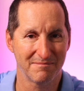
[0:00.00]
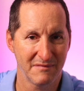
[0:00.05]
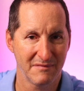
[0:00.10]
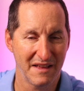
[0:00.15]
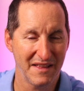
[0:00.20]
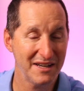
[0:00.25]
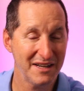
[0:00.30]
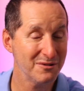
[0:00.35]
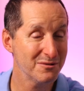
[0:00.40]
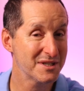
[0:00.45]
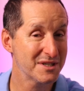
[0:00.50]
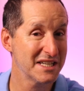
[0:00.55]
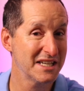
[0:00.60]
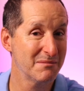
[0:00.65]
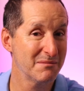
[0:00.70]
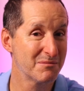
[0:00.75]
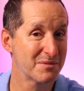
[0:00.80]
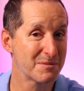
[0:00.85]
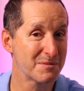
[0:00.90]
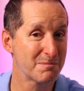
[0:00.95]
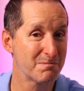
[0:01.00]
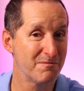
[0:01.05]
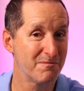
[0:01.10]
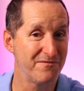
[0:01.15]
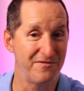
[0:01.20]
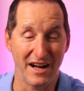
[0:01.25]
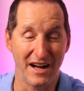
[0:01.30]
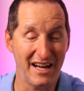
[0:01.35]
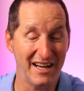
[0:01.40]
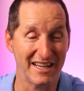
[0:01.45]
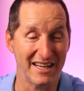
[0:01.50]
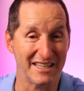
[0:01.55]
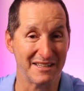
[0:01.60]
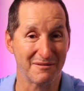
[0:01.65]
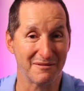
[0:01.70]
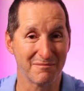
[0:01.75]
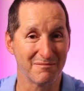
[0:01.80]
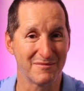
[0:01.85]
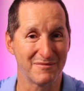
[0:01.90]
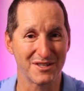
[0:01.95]
Now that all seems
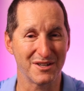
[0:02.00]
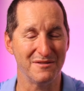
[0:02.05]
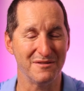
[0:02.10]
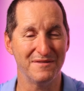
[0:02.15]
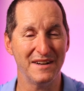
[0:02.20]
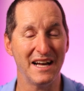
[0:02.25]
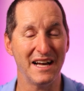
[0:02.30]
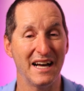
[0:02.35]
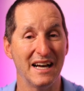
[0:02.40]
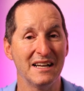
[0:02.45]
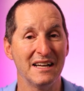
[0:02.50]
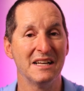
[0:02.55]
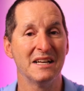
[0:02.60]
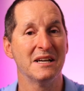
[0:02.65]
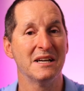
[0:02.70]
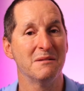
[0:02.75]
fine so far,